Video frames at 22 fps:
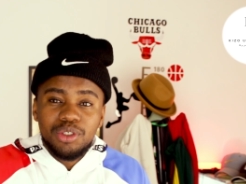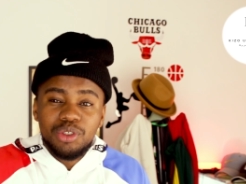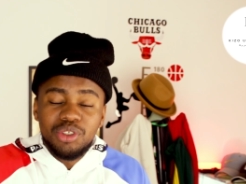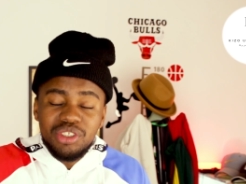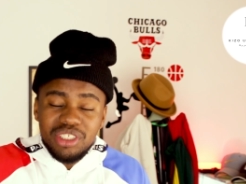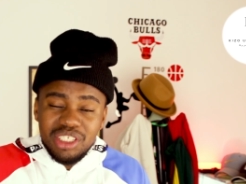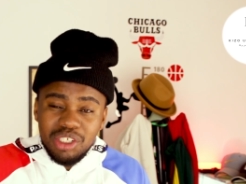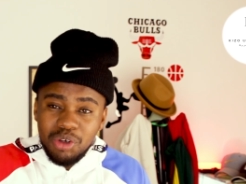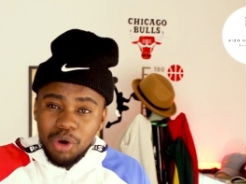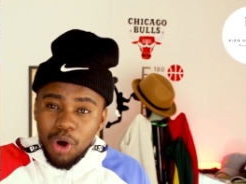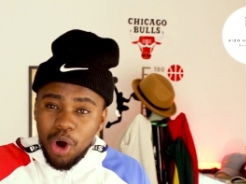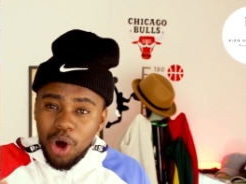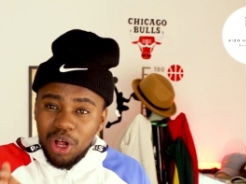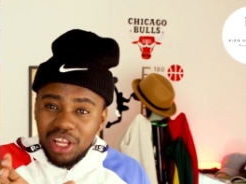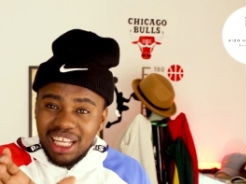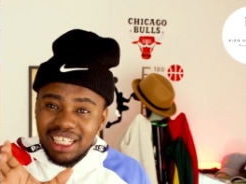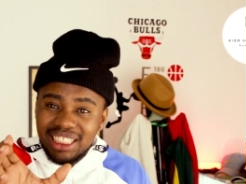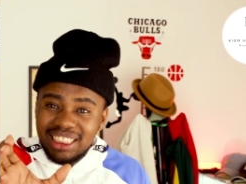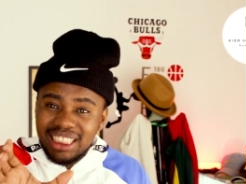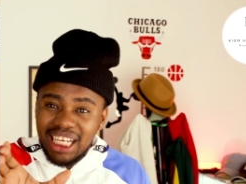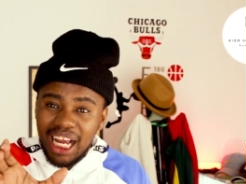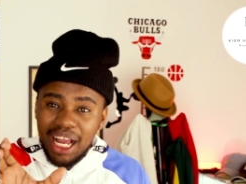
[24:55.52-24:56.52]
You see, all
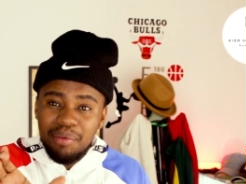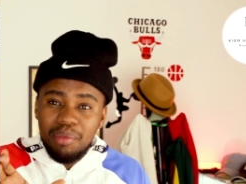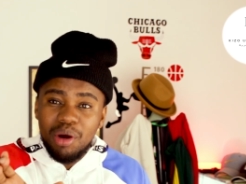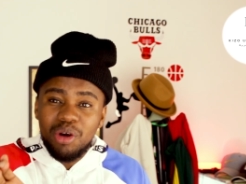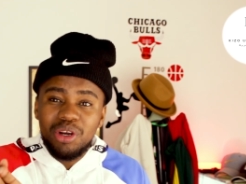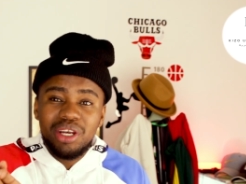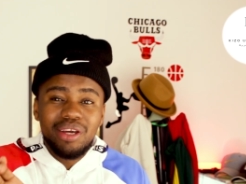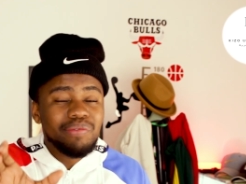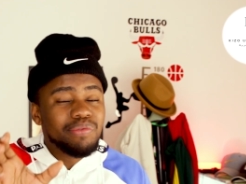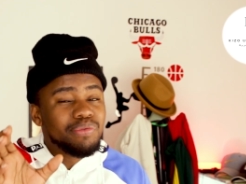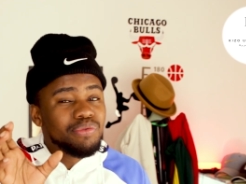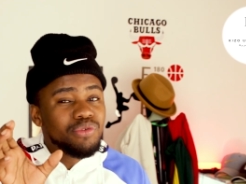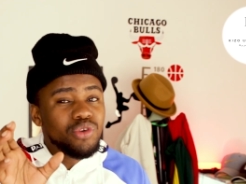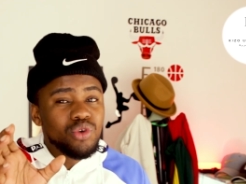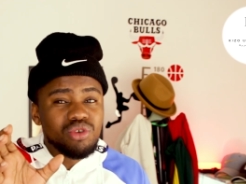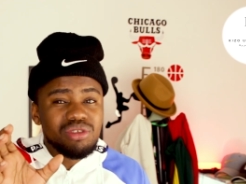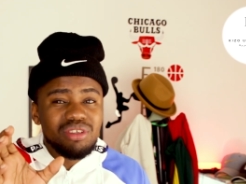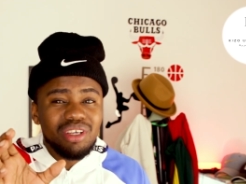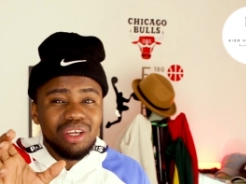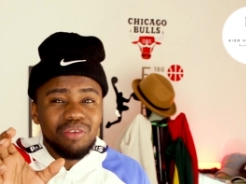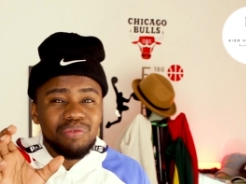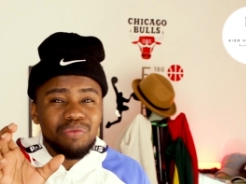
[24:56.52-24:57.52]
that time I would have
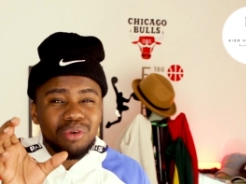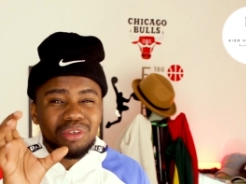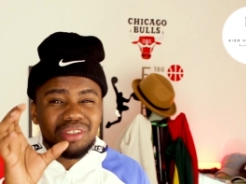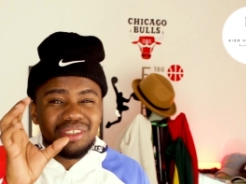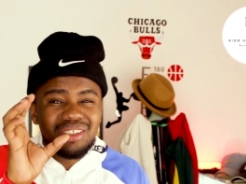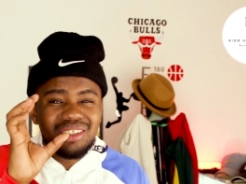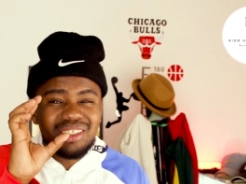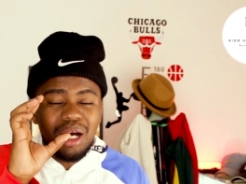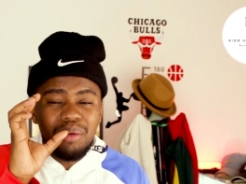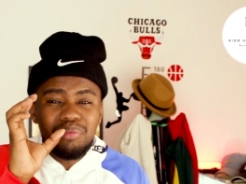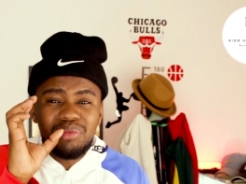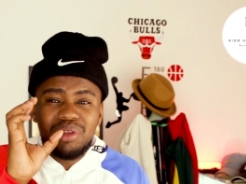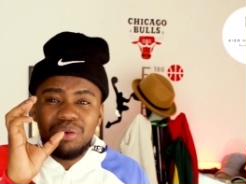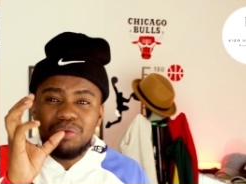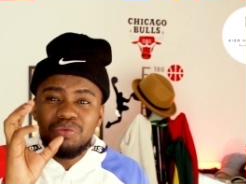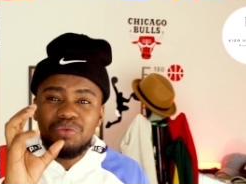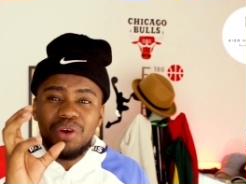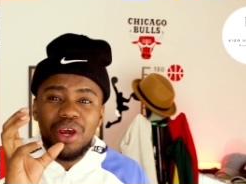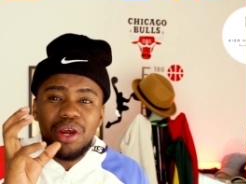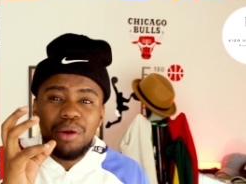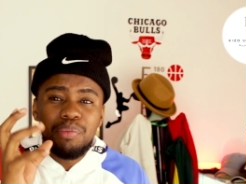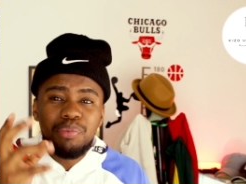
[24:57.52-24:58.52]
used it for something
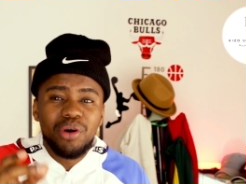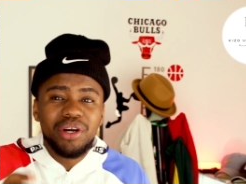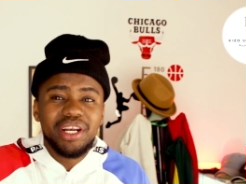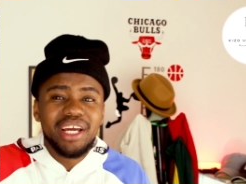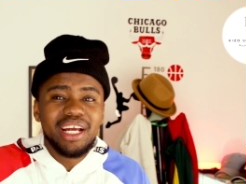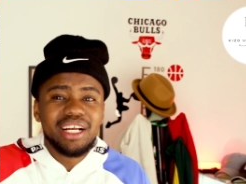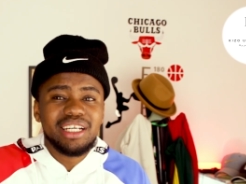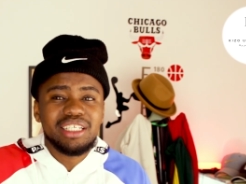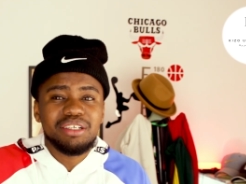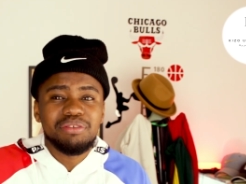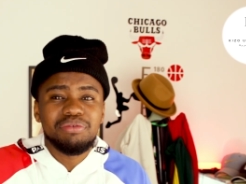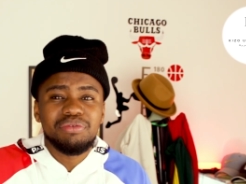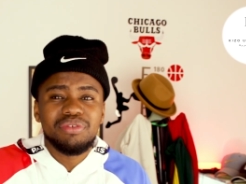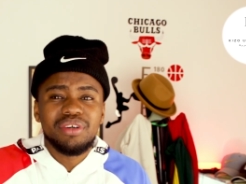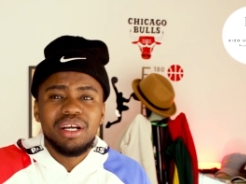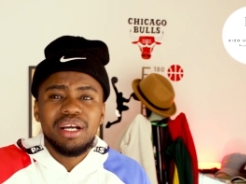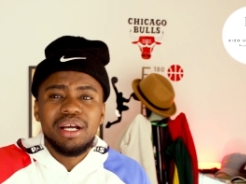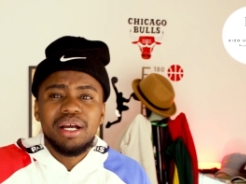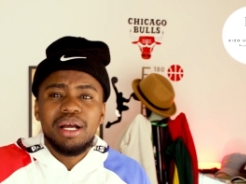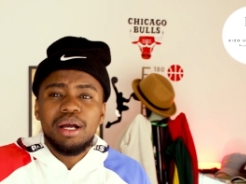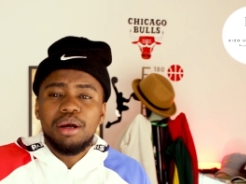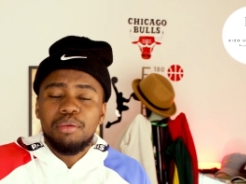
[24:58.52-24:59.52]
very productive,
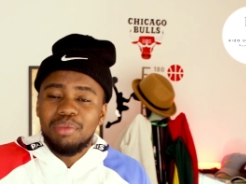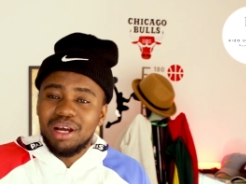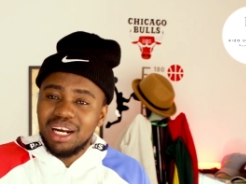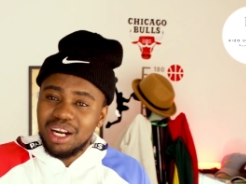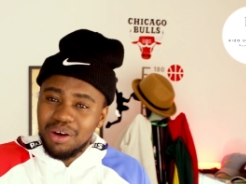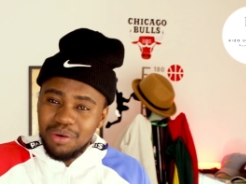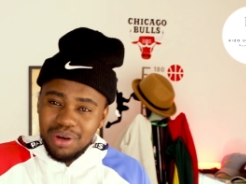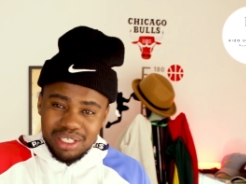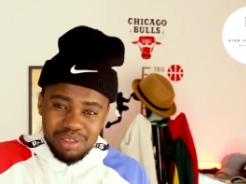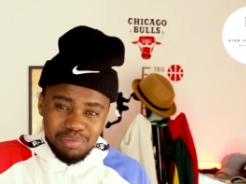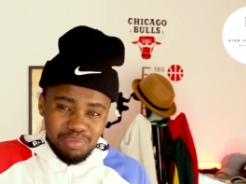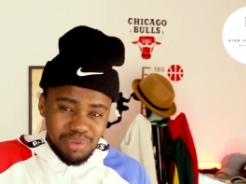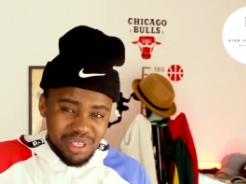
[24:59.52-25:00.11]
but I was